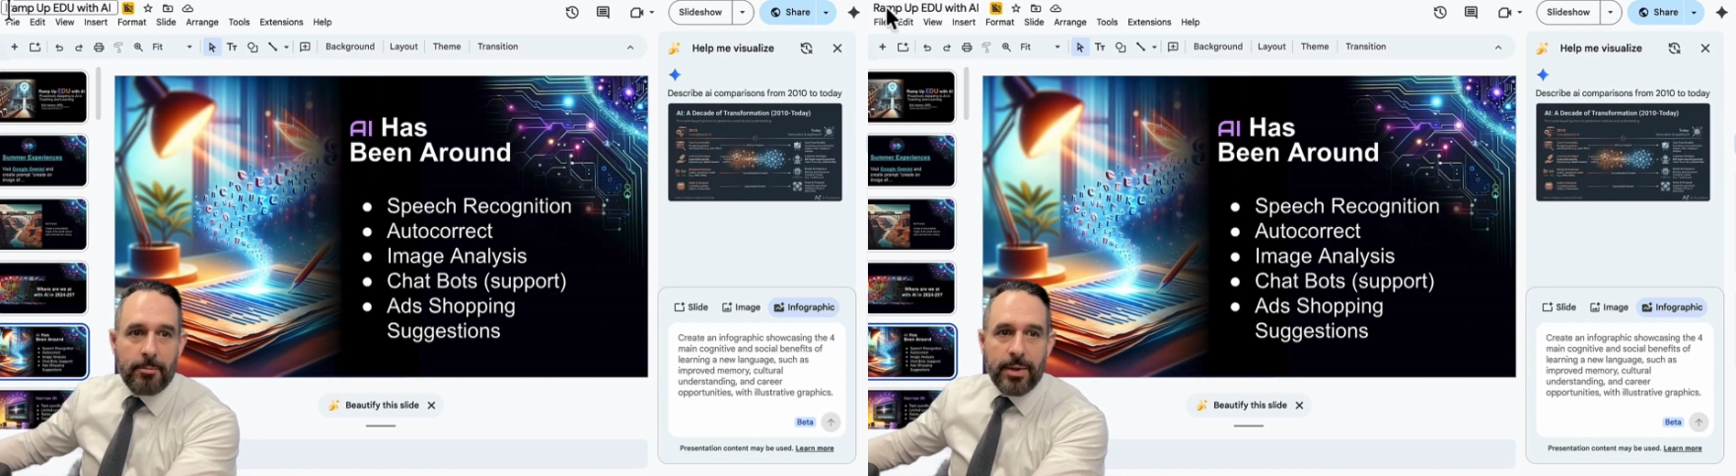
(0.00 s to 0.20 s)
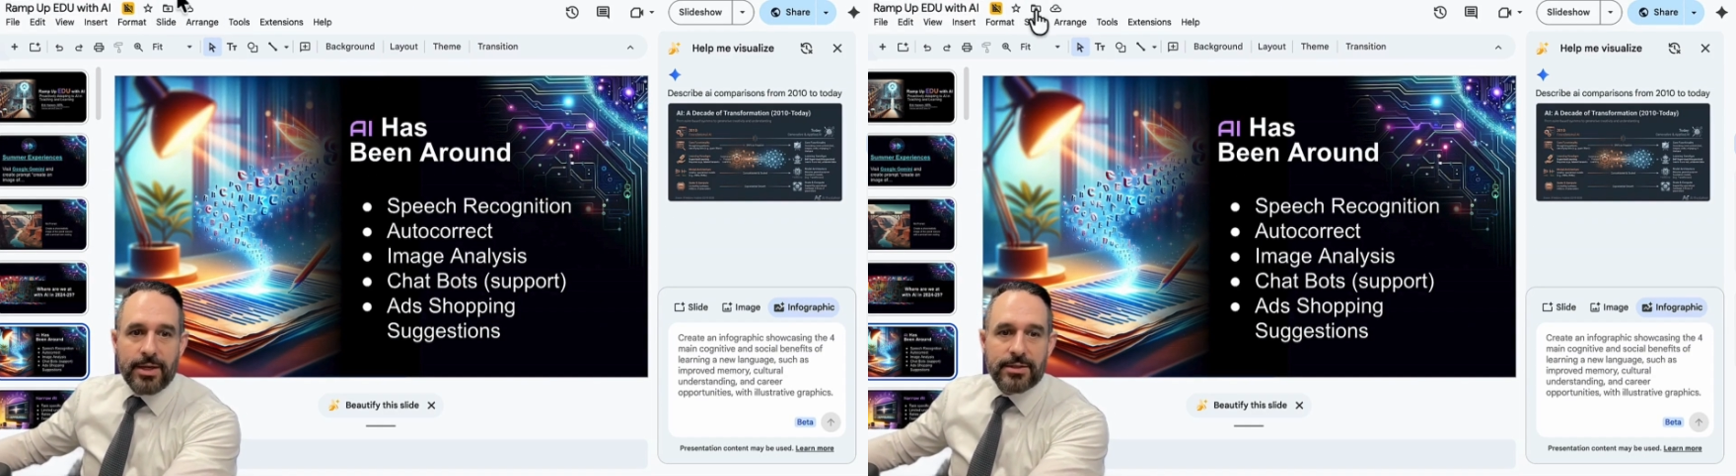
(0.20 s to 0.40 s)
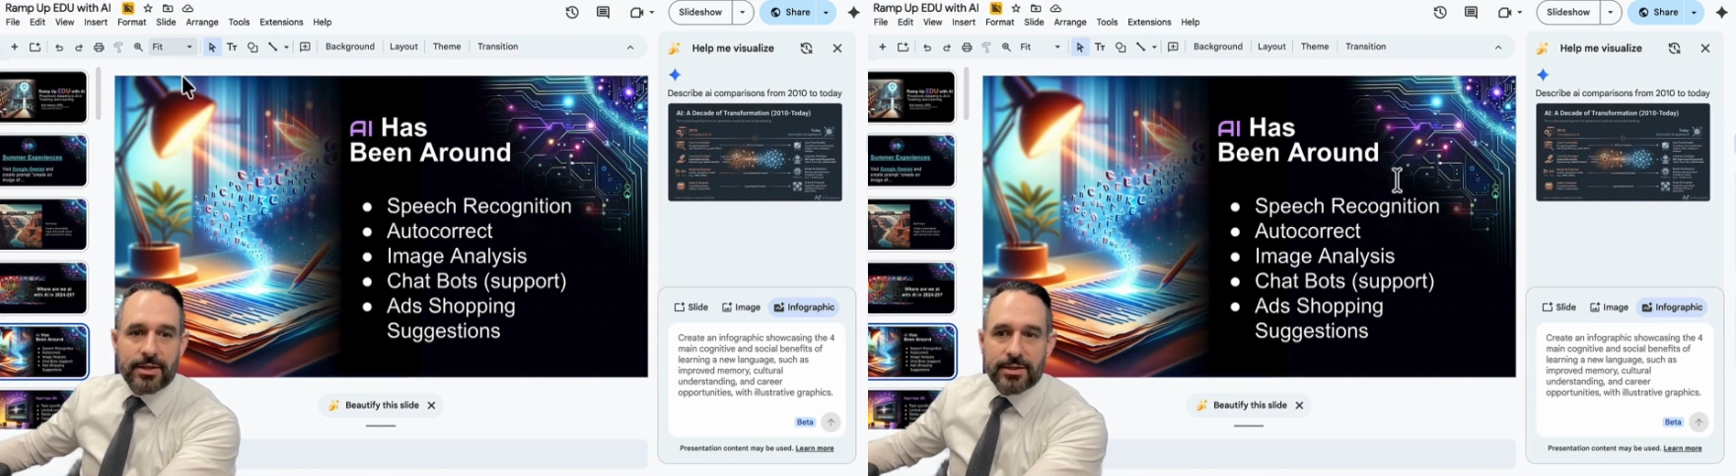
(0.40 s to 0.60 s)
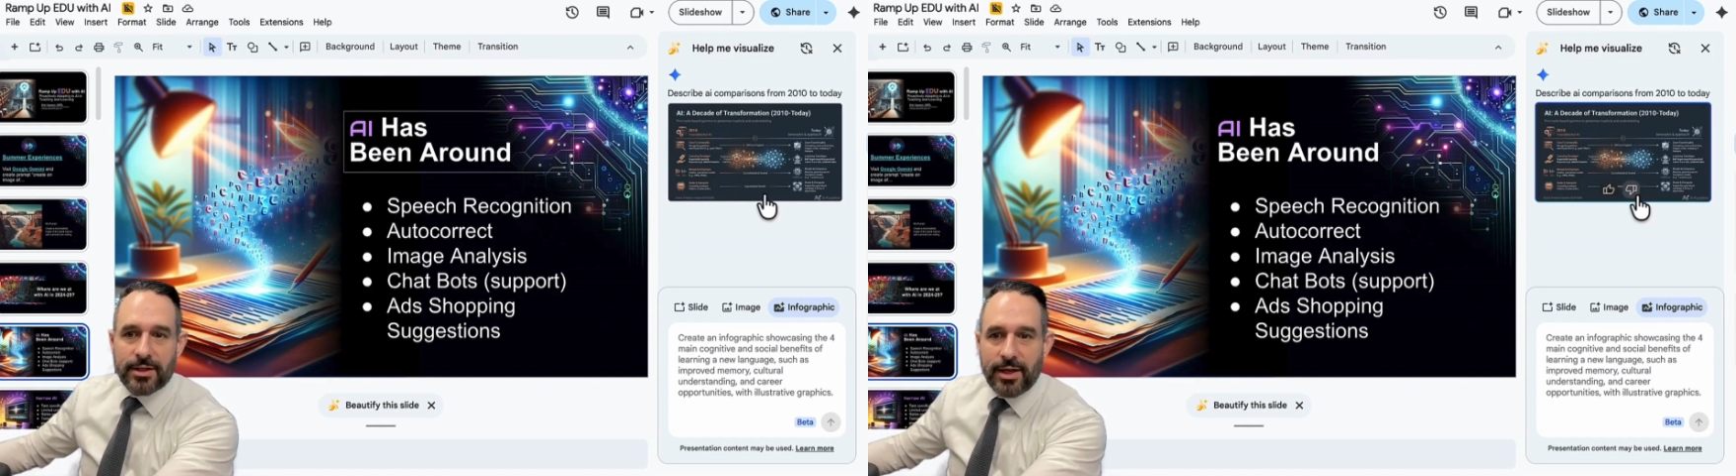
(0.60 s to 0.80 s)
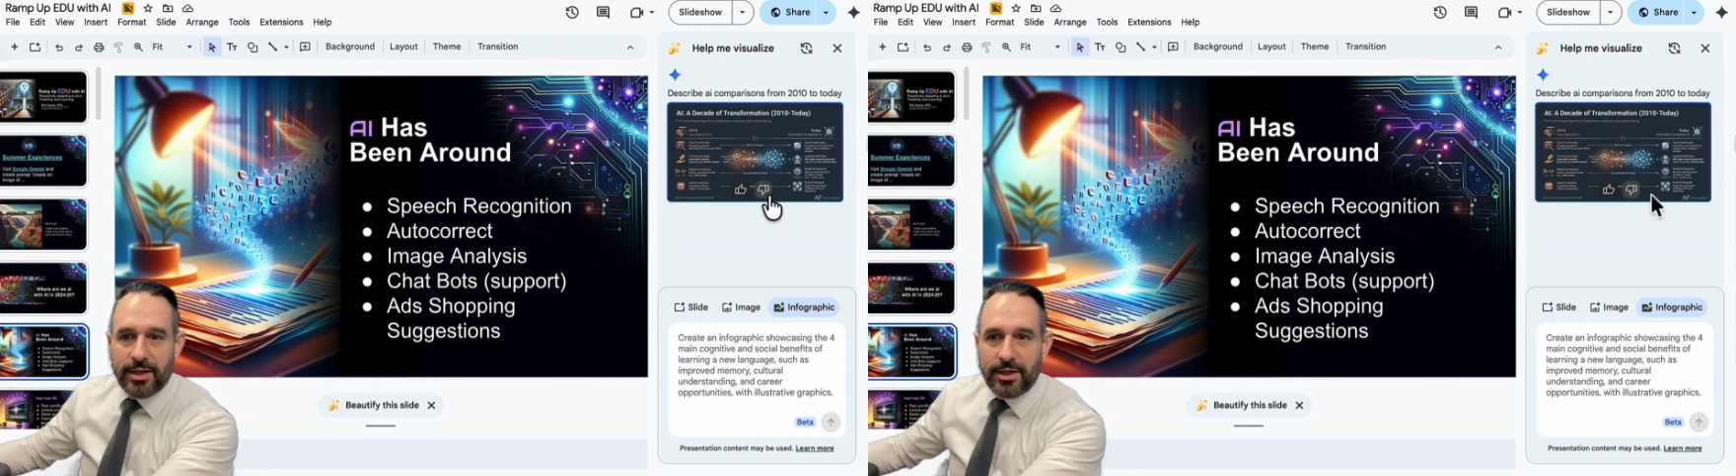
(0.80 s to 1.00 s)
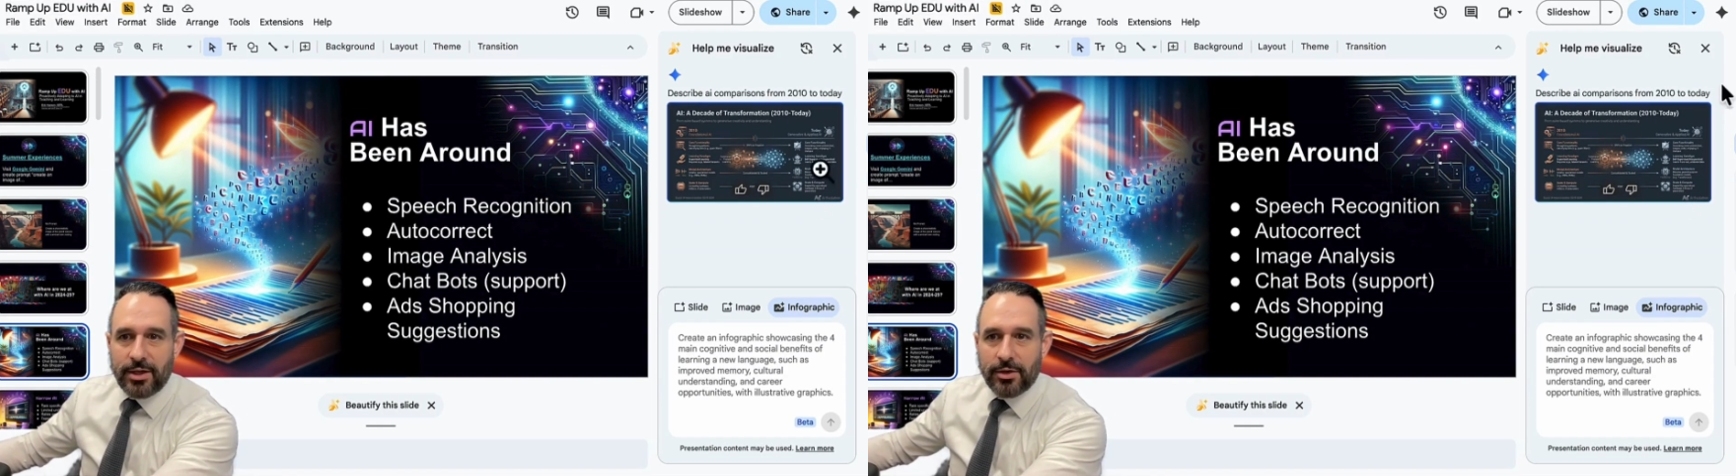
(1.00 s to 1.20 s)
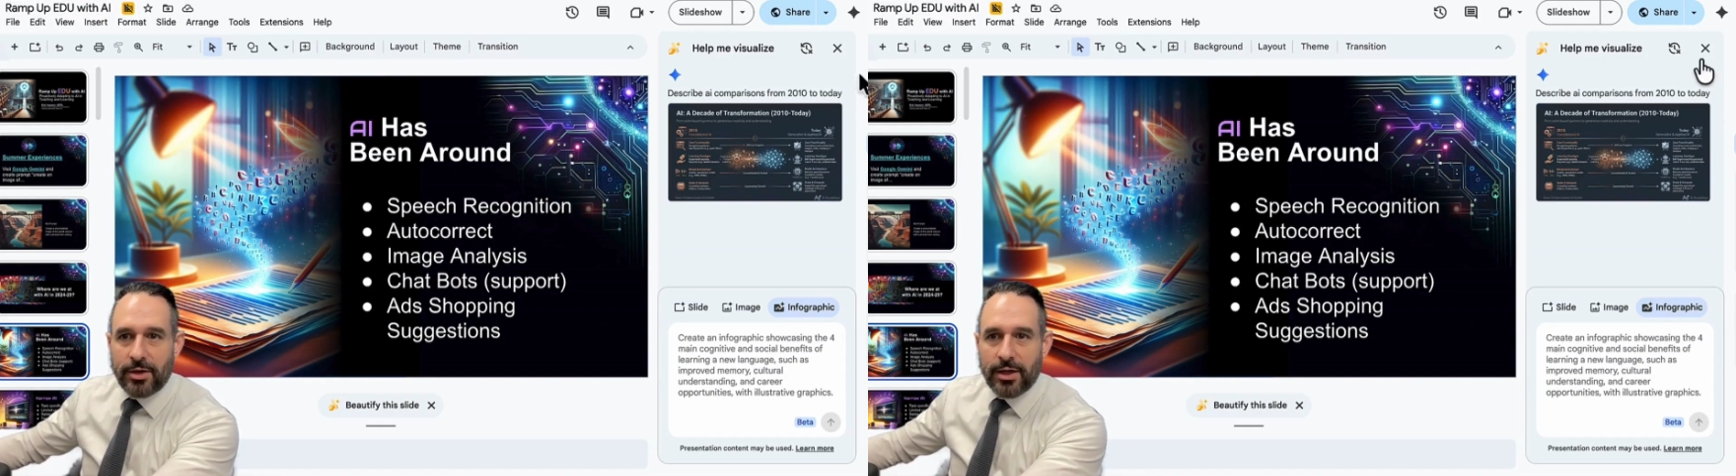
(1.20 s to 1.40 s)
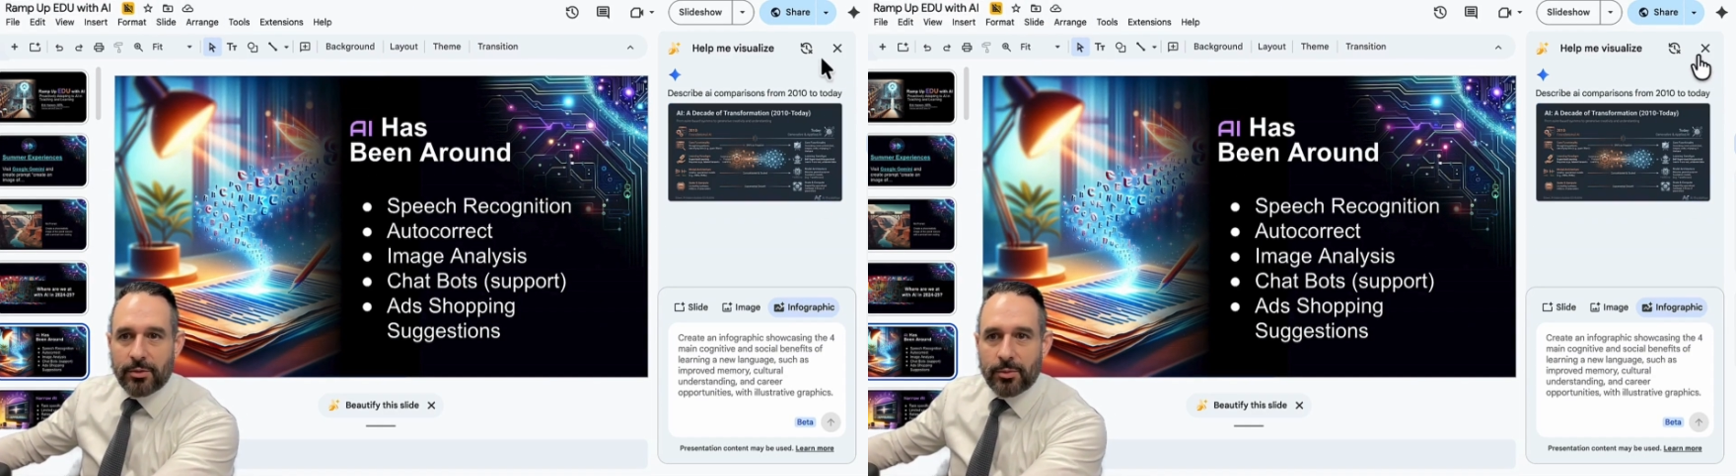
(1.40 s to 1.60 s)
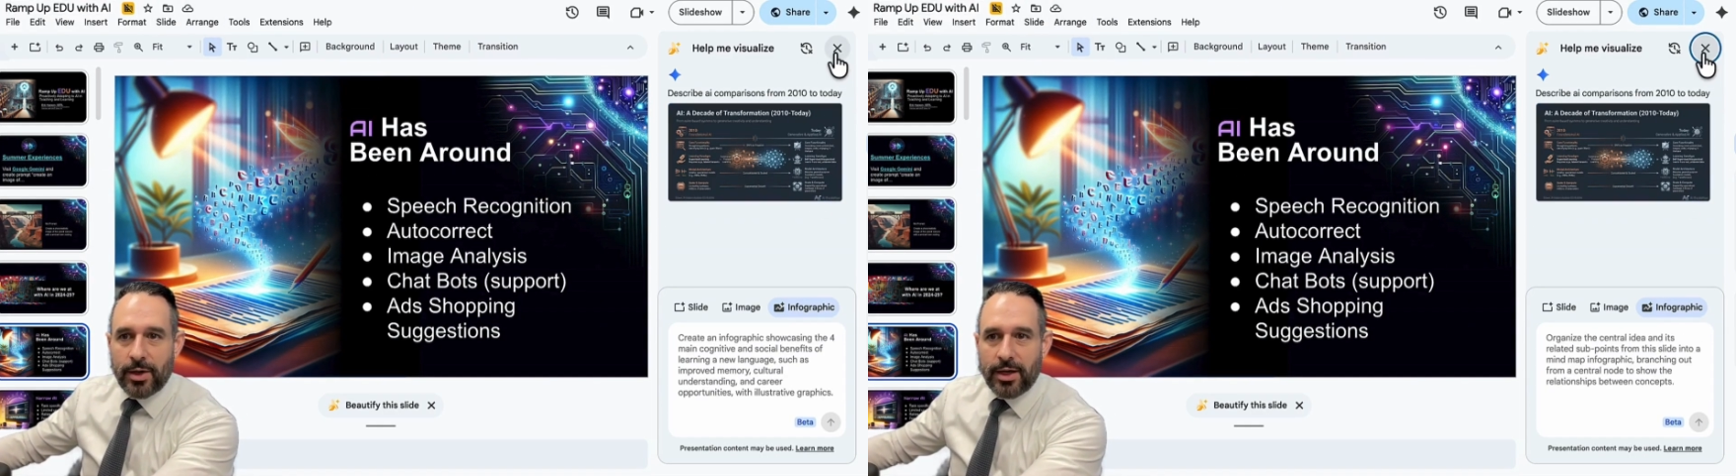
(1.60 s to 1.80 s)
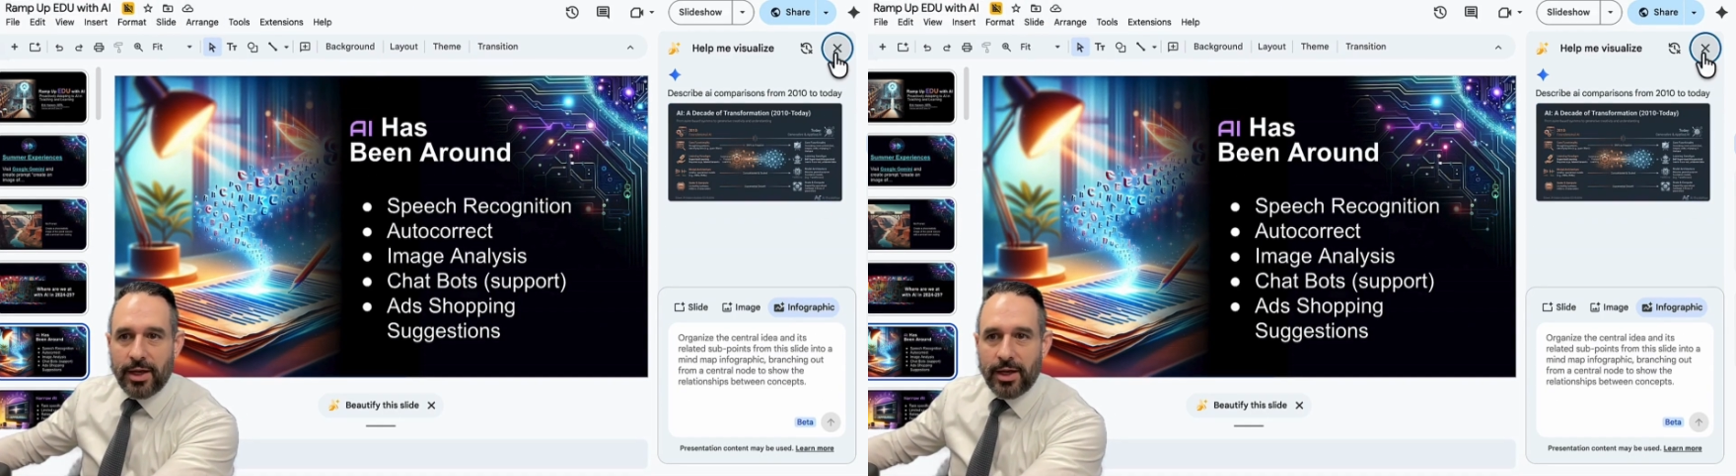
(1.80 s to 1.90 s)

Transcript: basic slide here on the right